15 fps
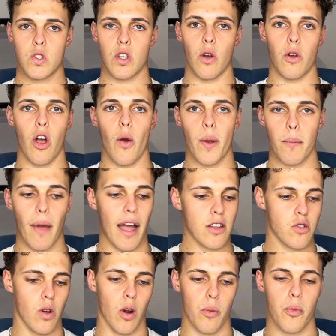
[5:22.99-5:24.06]
So going back
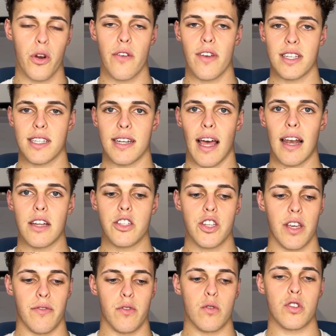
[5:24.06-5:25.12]
to our previous
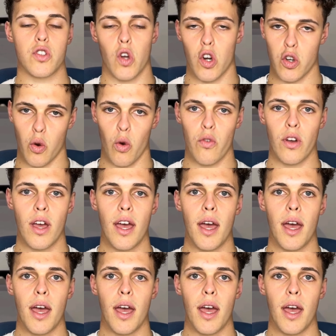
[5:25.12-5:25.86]
analogy, if you started off